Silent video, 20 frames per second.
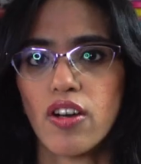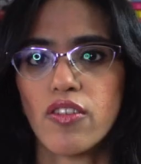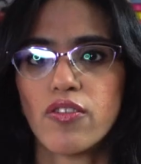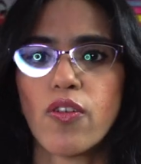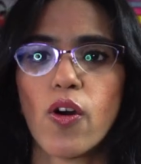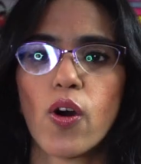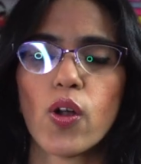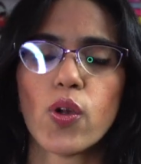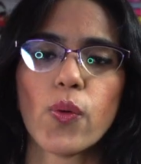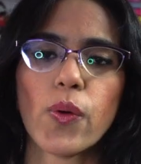
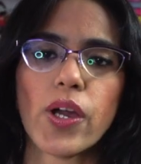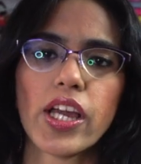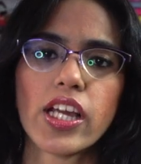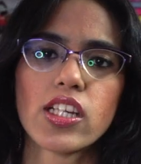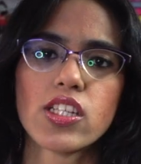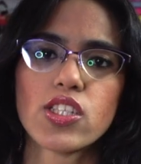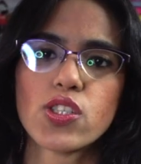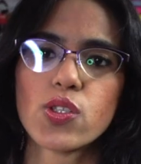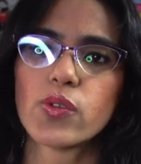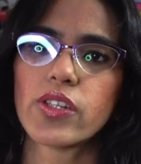
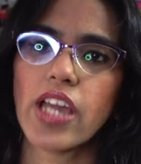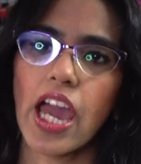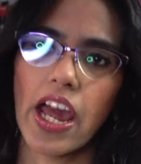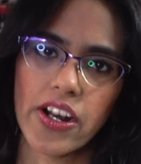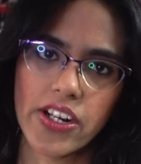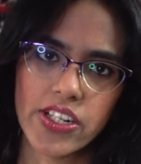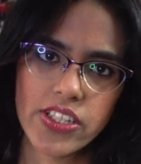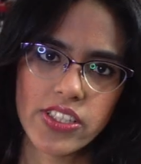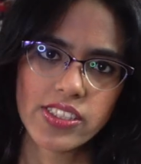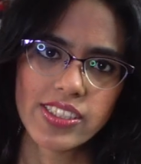Following two
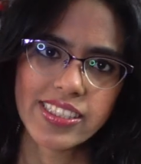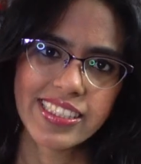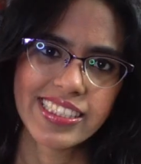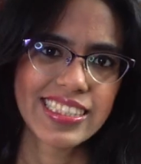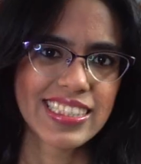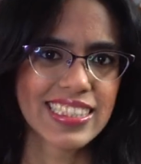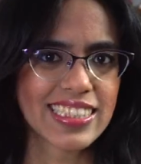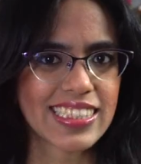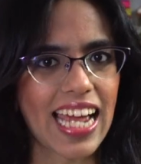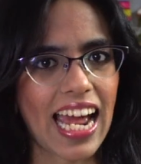
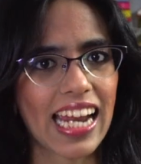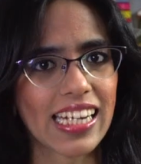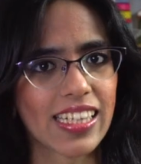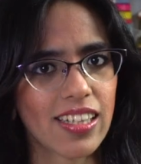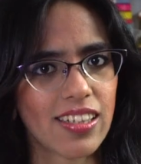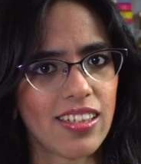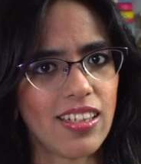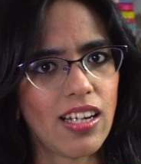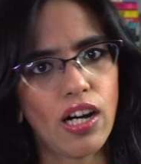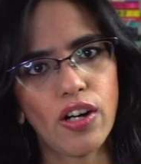characters,
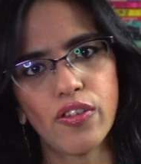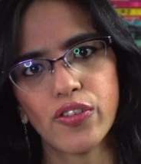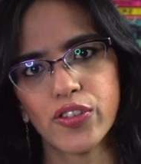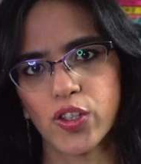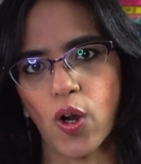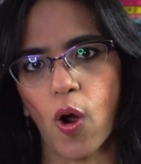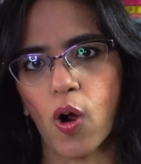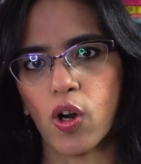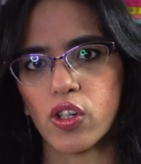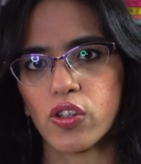Daniel, a
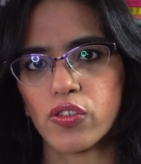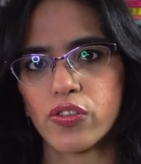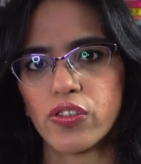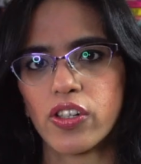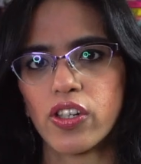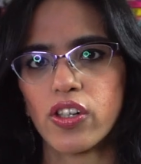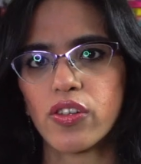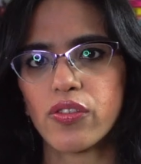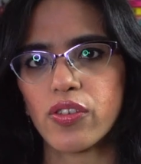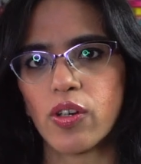
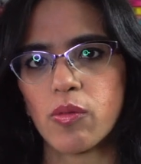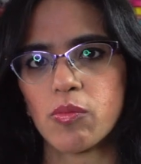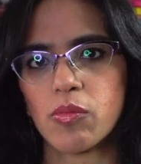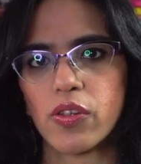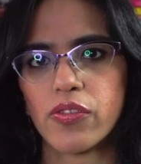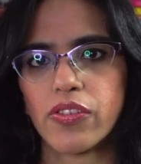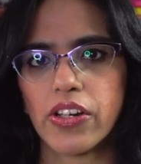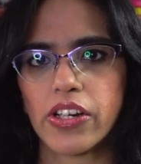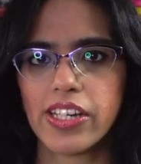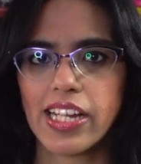photographer from
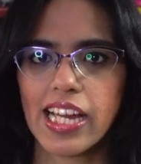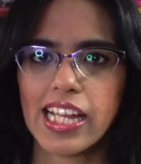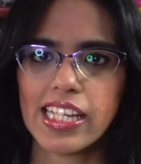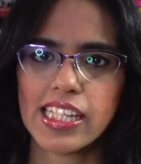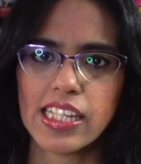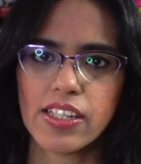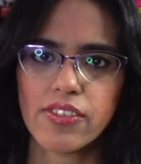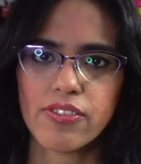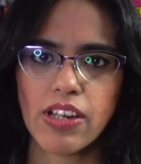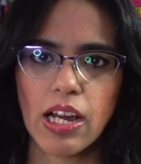a very
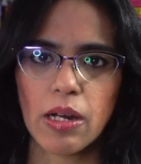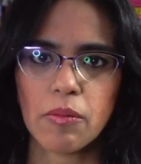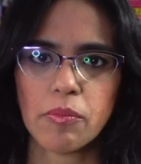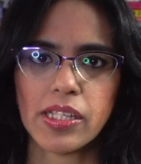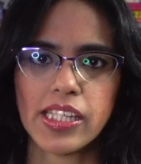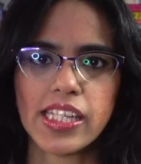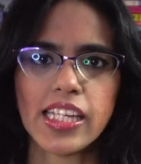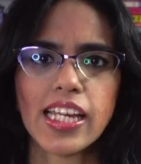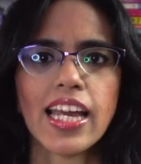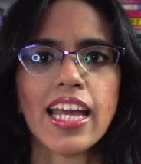elite
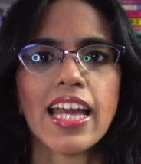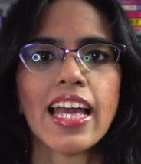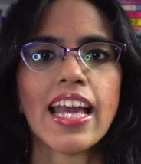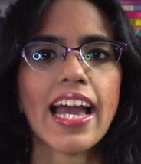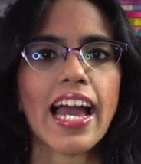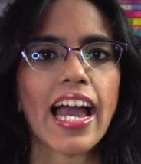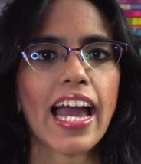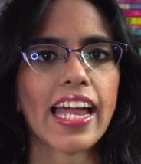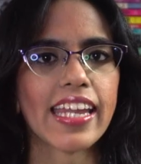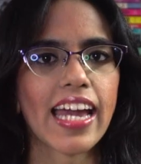family,
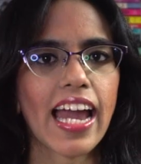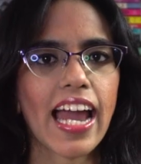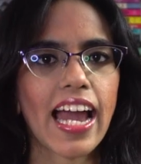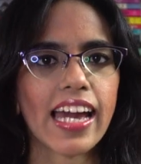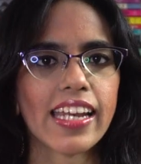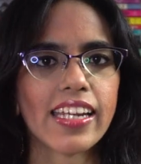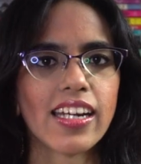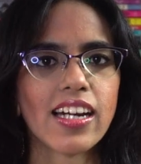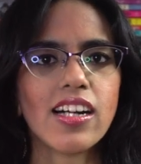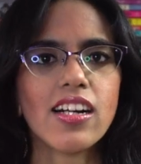and
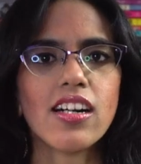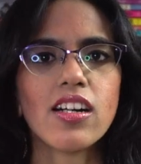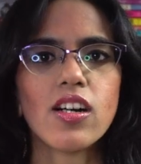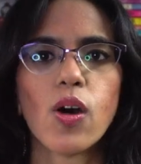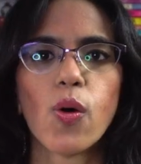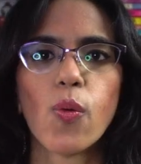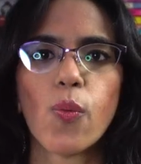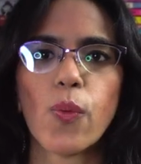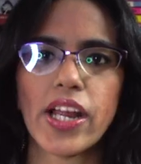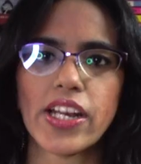Anna,
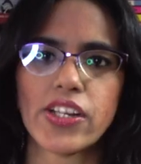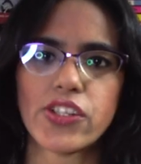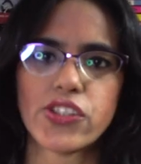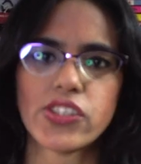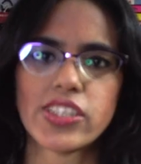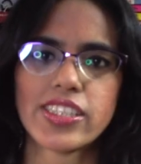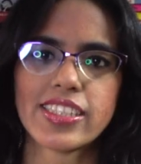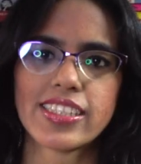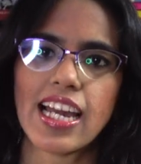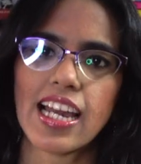a
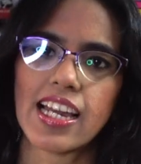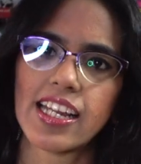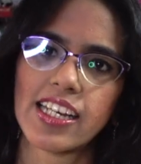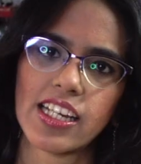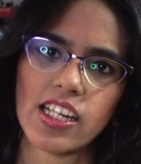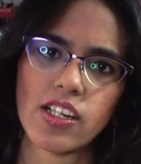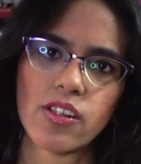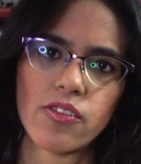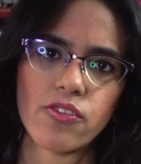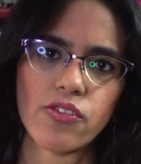waitress in
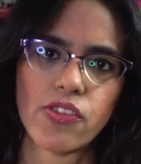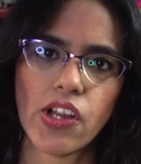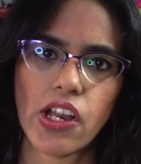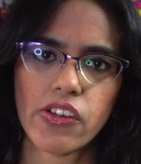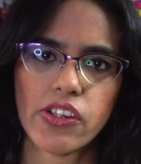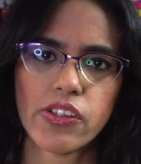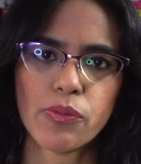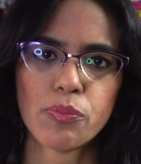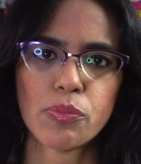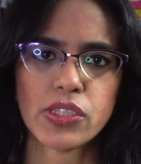a
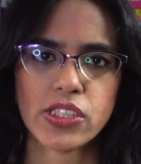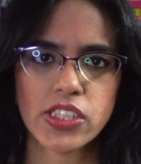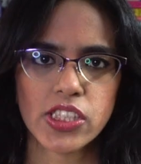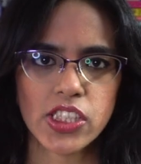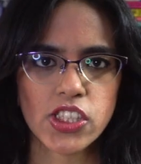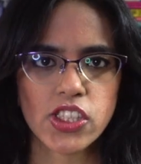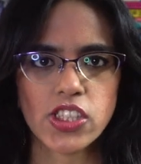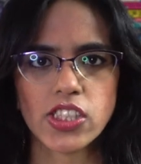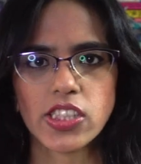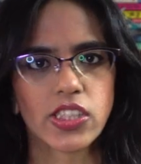very
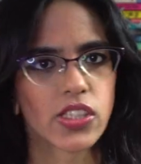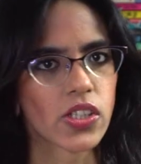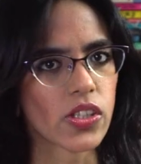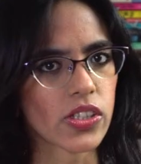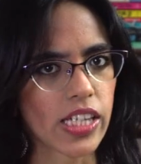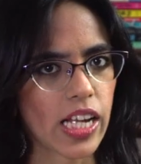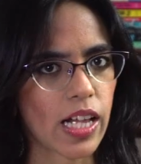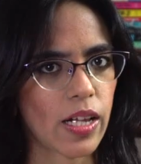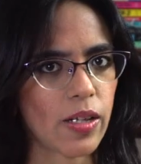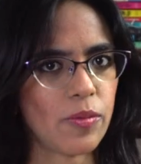prestigious
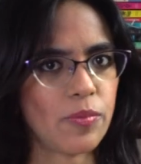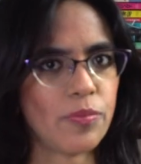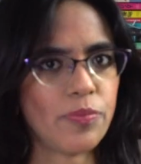hotel.